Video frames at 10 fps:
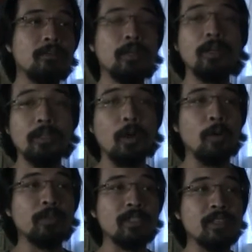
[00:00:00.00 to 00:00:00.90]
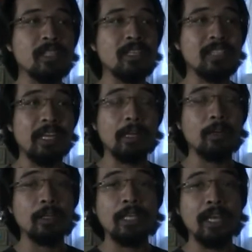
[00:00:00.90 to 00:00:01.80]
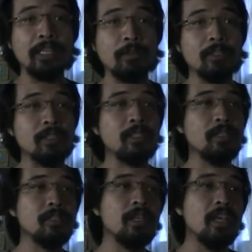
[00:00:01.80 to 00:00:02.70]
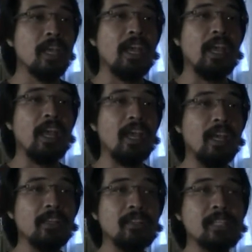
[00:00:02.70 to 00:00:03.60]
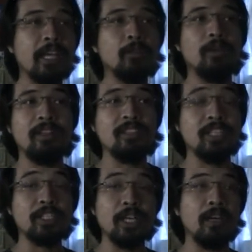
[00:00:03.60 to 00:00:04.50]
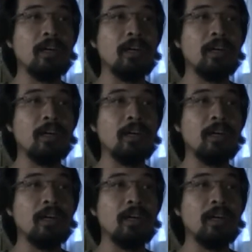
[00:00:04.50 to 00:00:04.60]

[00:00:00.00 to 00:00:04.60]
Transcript: good cold resistance and a good lightning resistance, and the second one is this